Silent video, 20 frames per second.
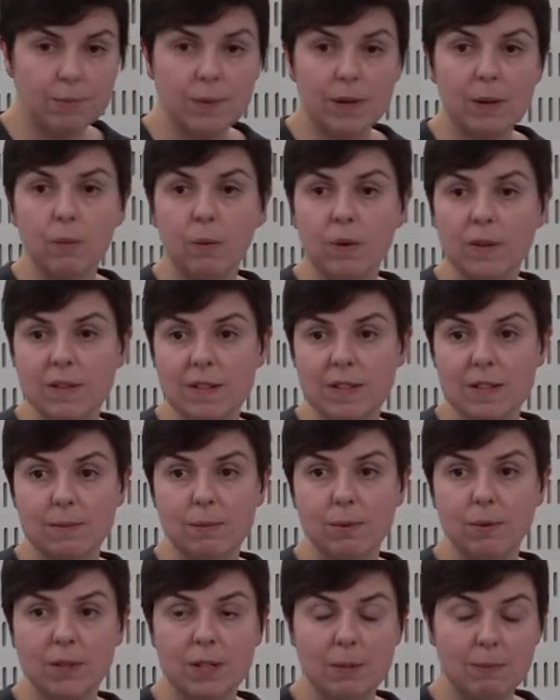but it wasn't
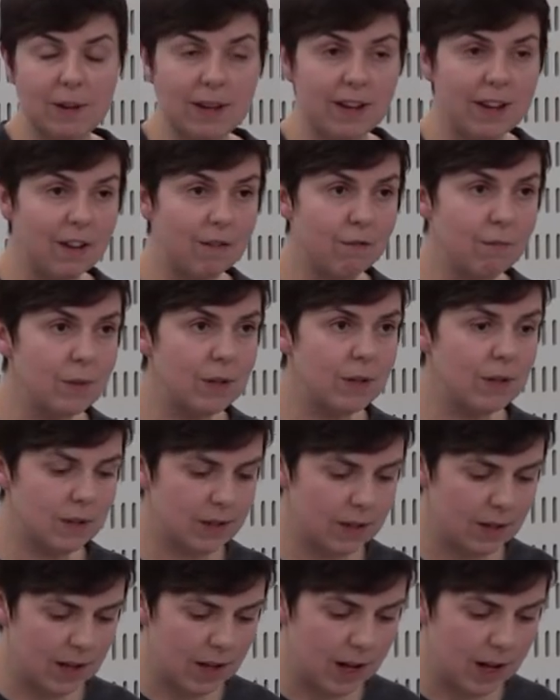supported by government